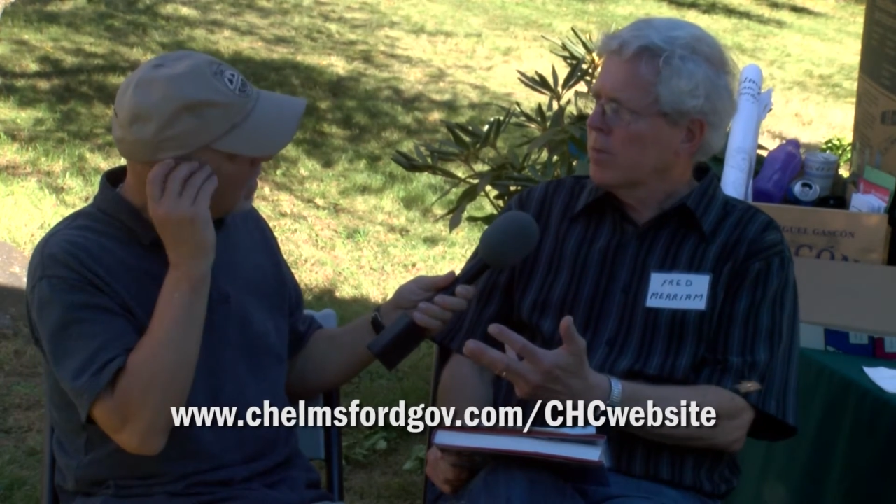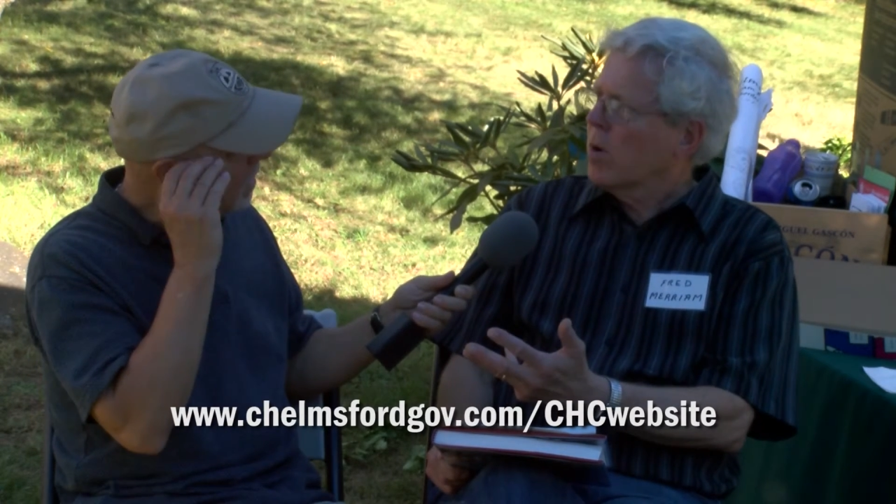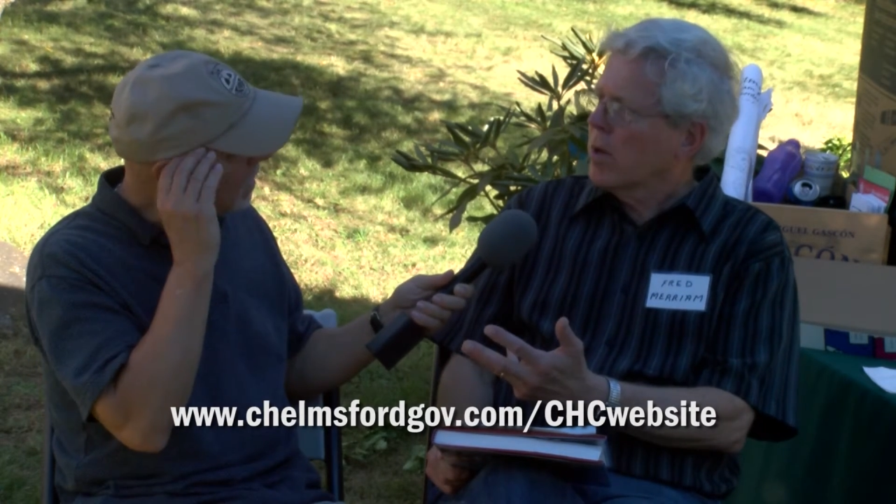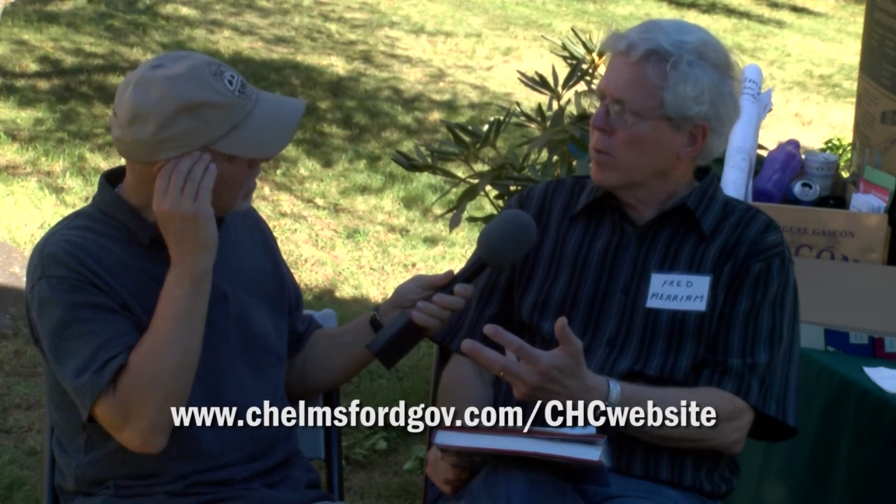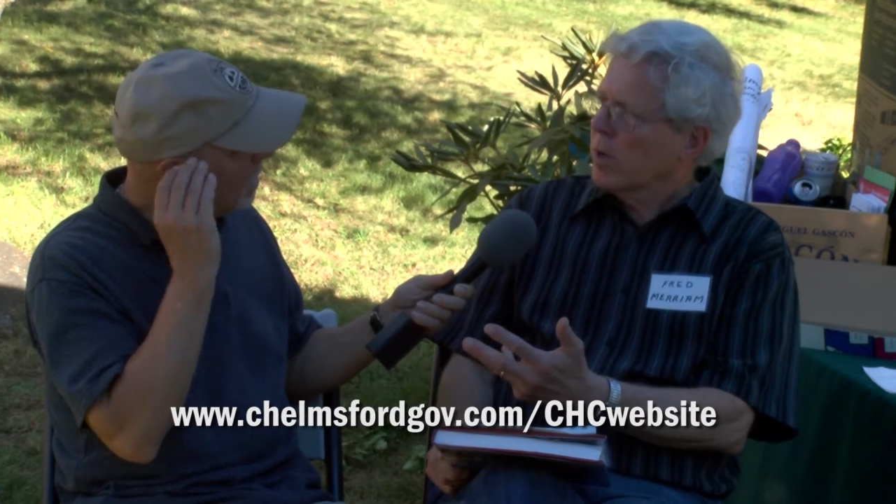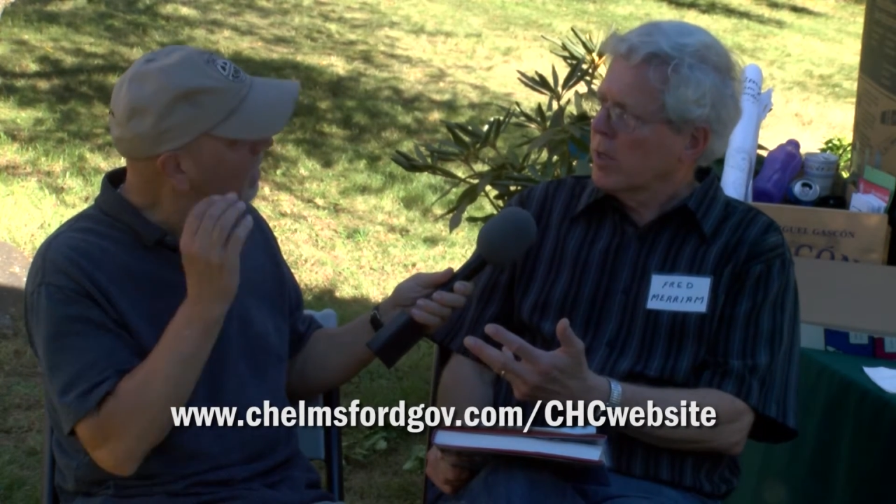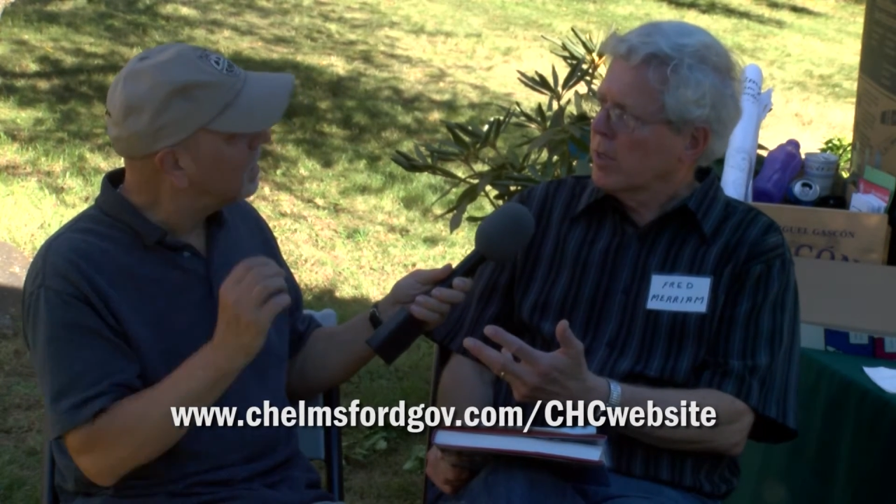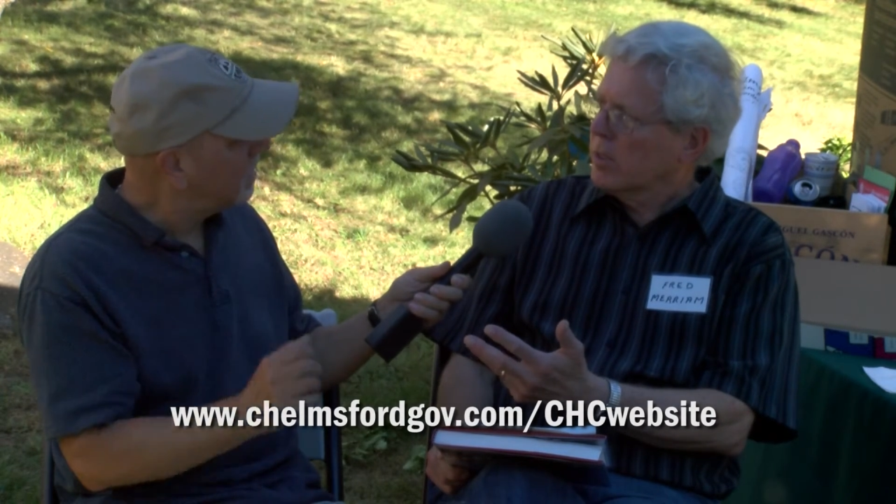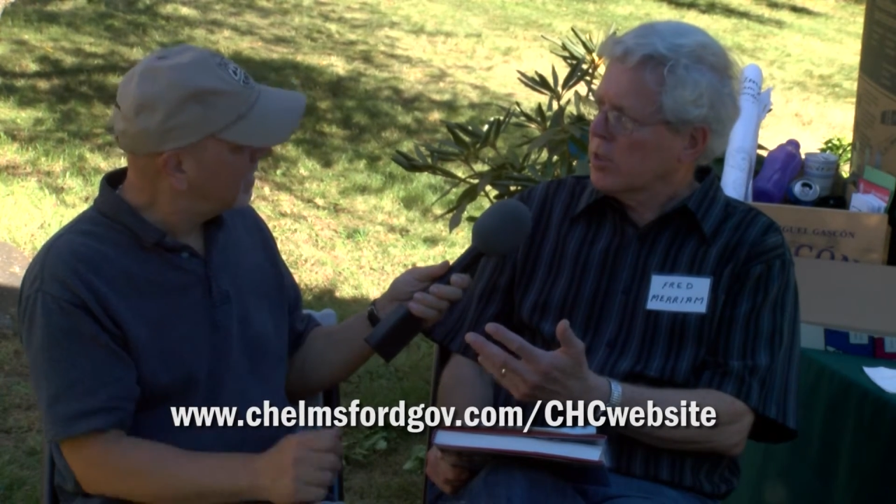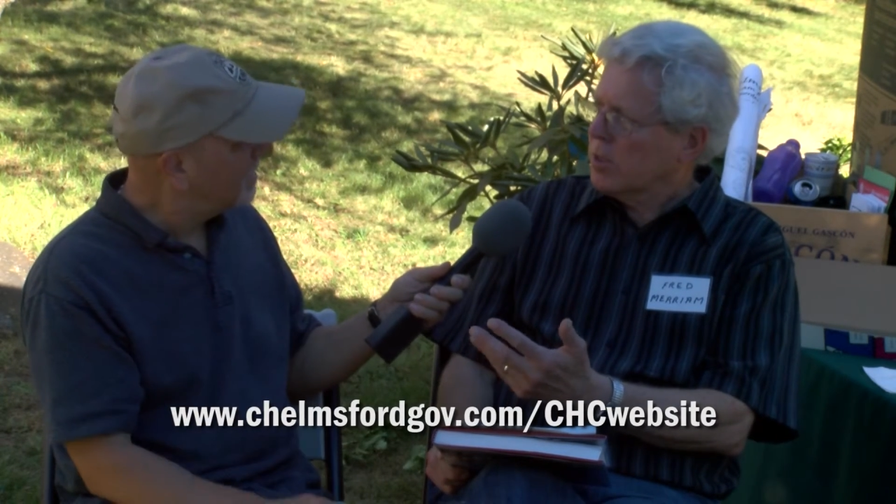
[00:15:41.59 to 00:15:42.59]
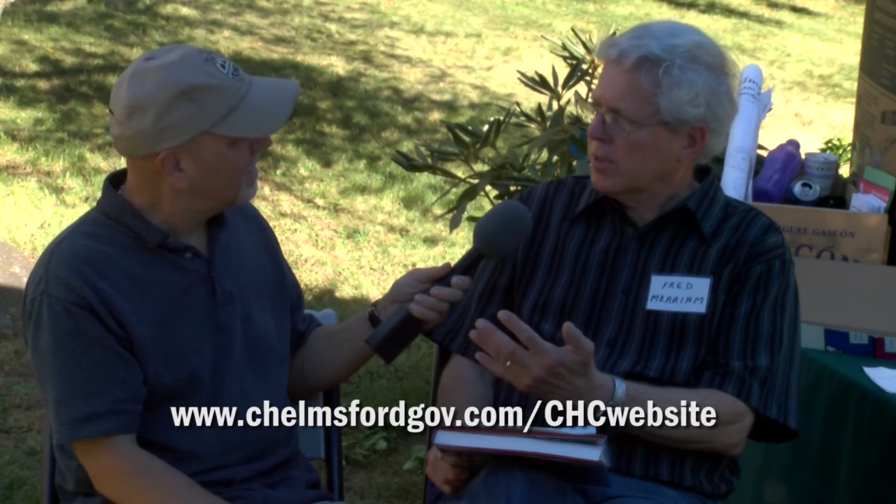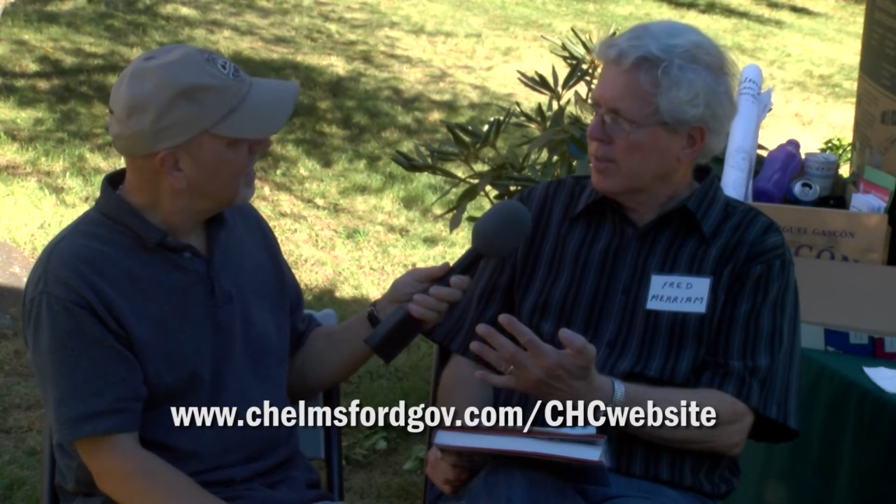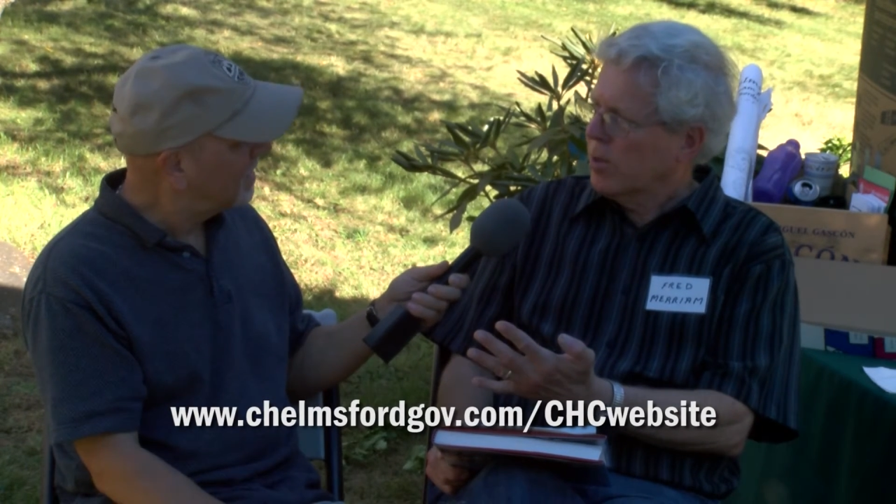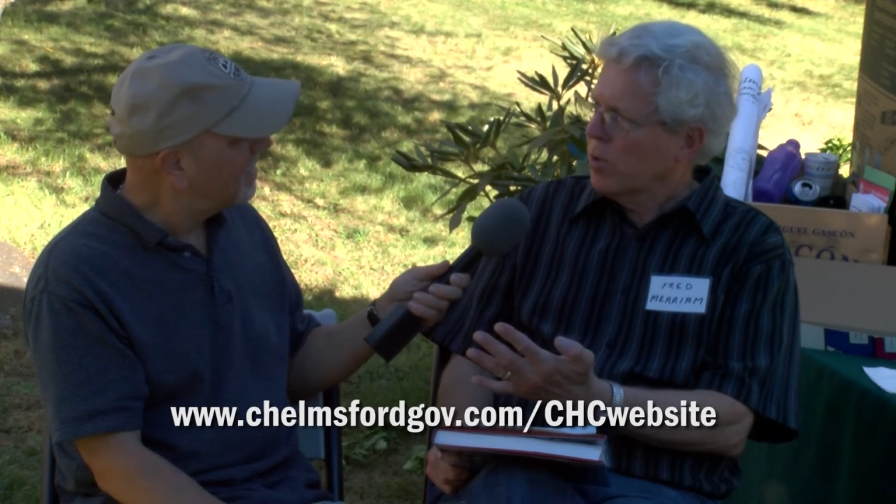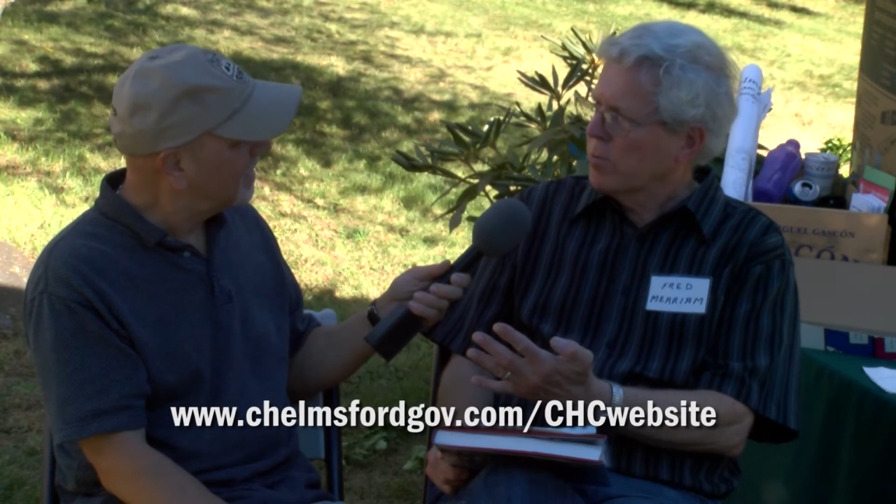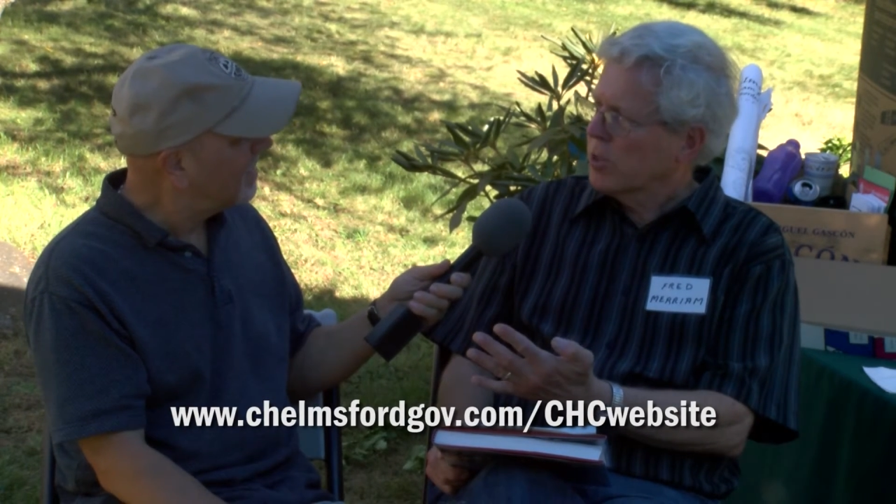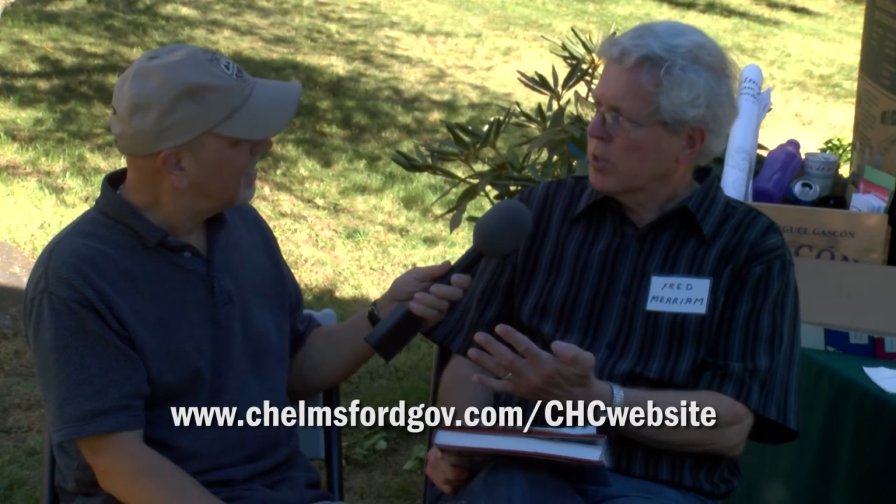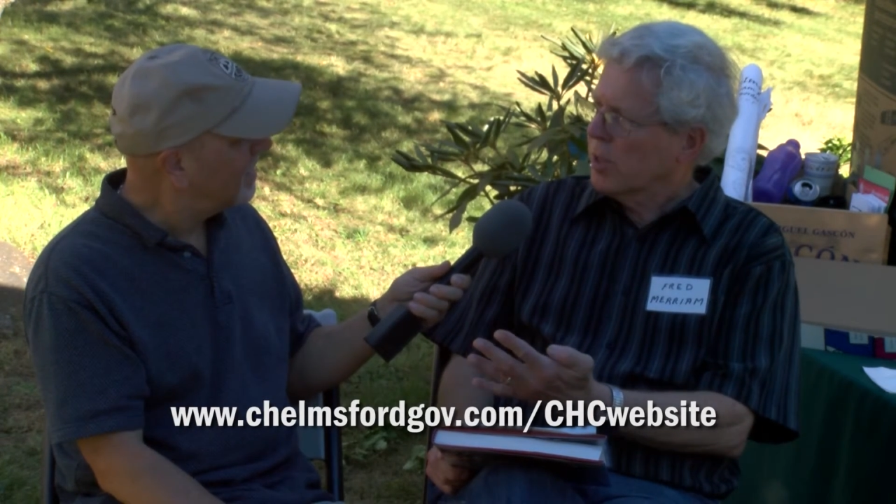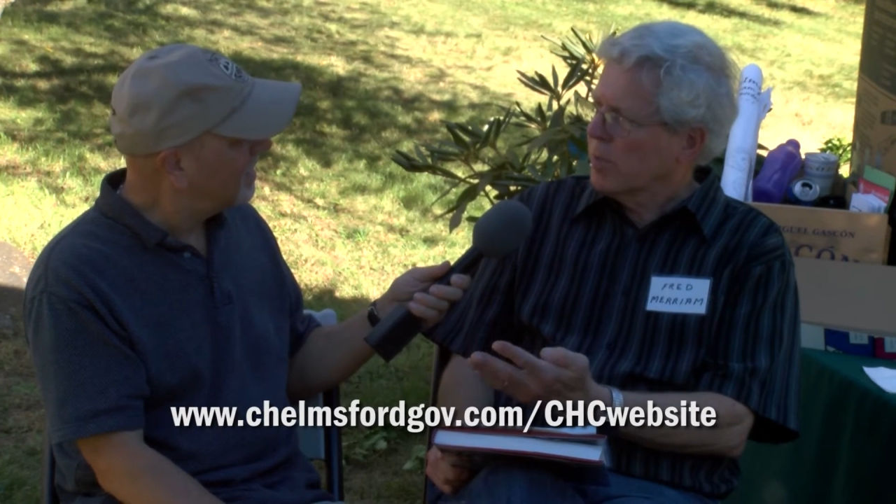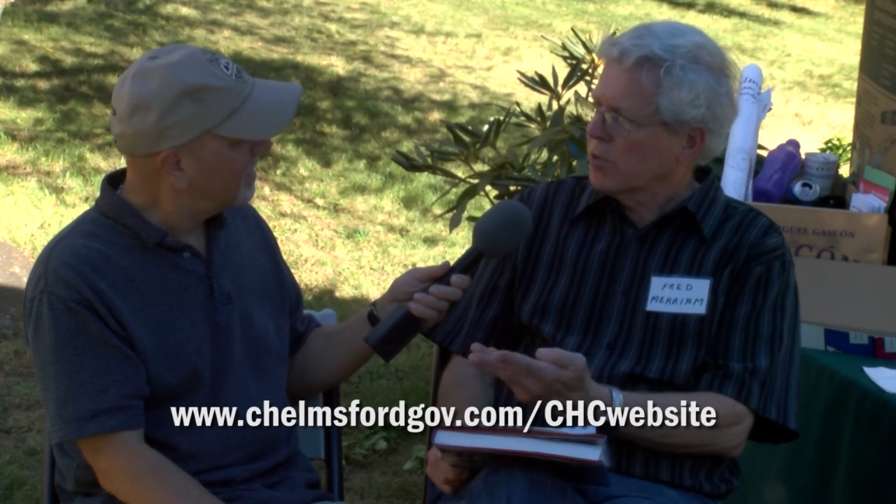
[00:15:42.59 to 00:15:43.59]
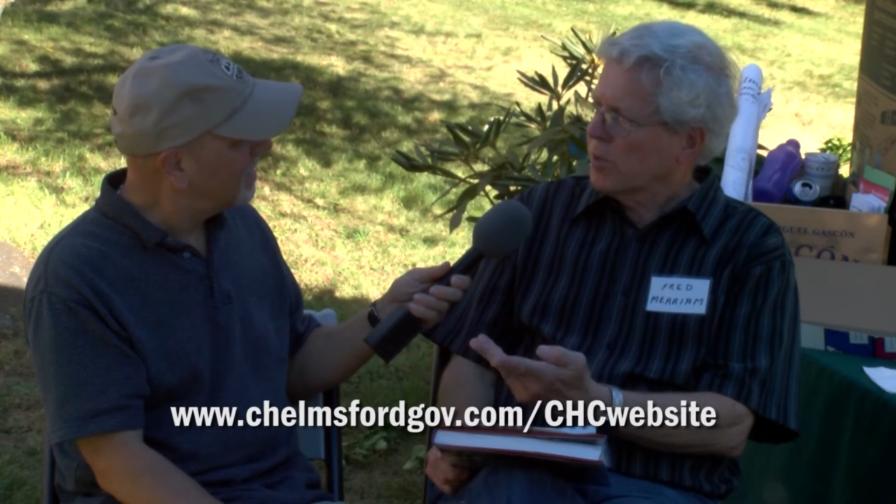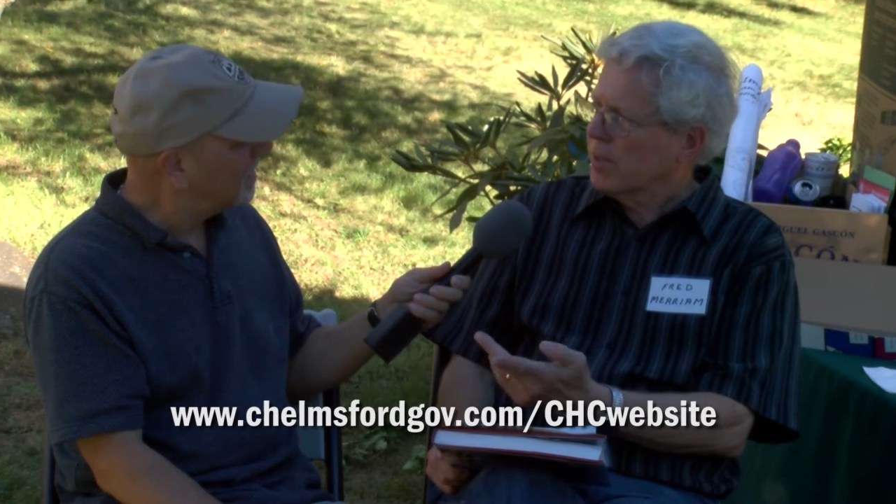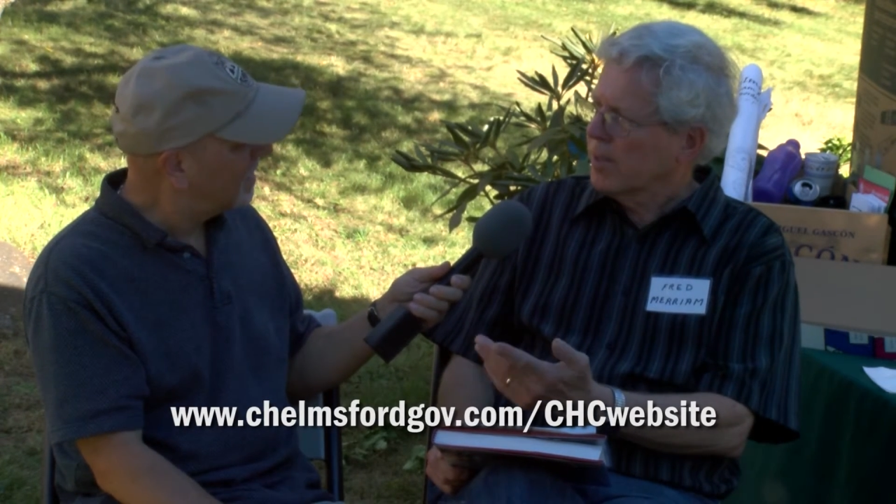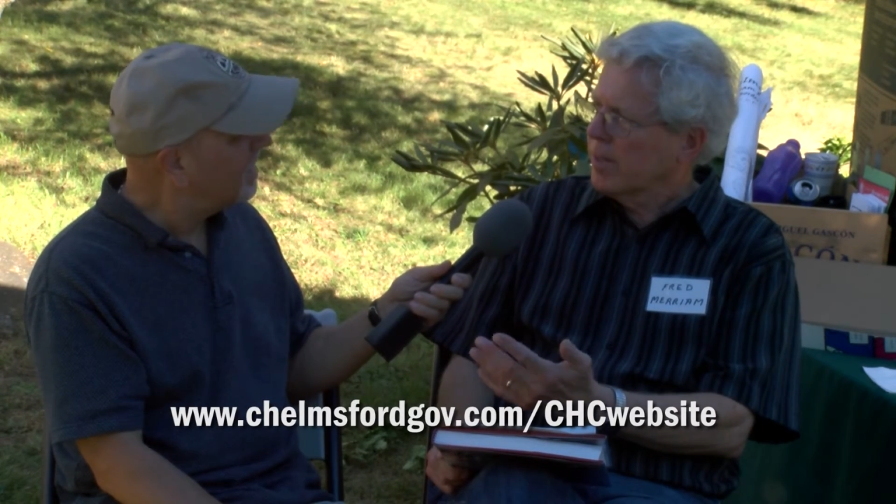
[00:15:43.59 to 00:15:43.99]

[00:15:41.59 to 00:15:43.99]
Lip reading: waterways, homes in Chelmsford.